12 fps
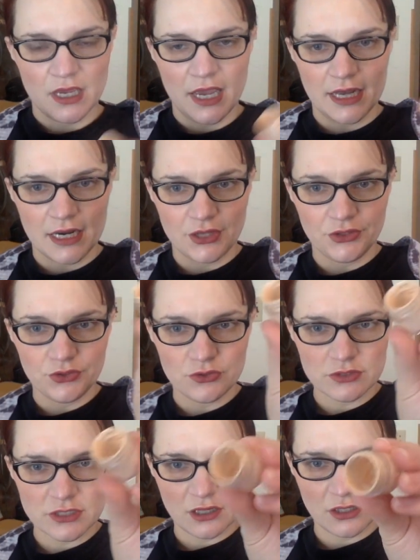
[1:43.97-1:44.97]
And I
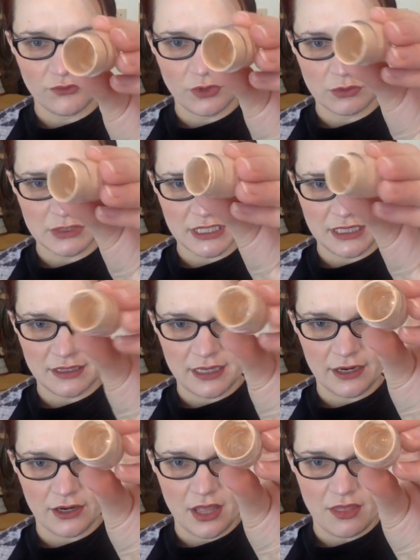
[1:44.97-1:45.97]
used all of what was in
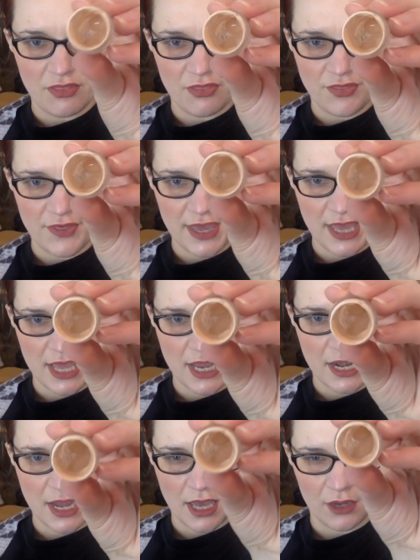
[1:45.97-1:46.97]
there, and
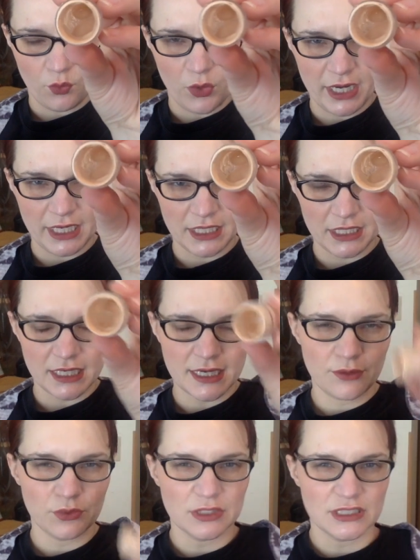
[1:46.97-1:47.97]
then I went in and
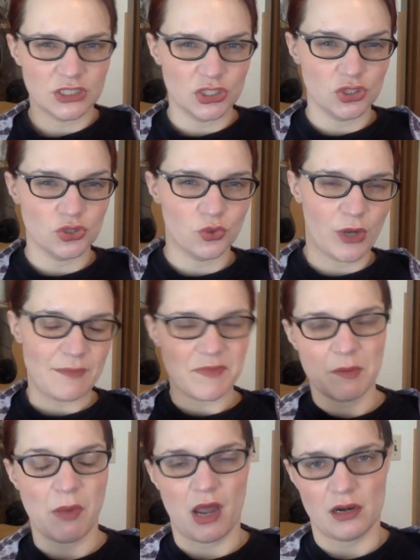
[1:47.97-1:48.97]
I really scraped
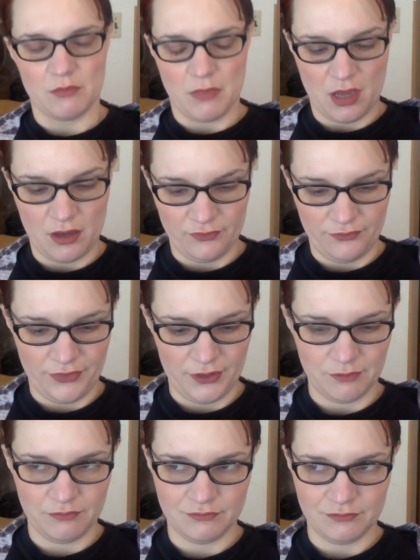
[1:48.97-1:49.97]
the bottom of
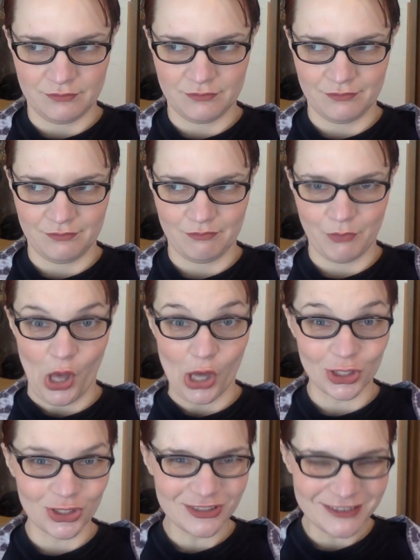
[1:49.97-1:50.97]
the
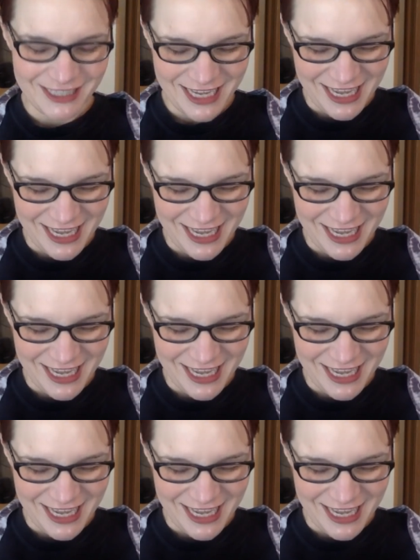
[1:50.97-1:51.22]
bottle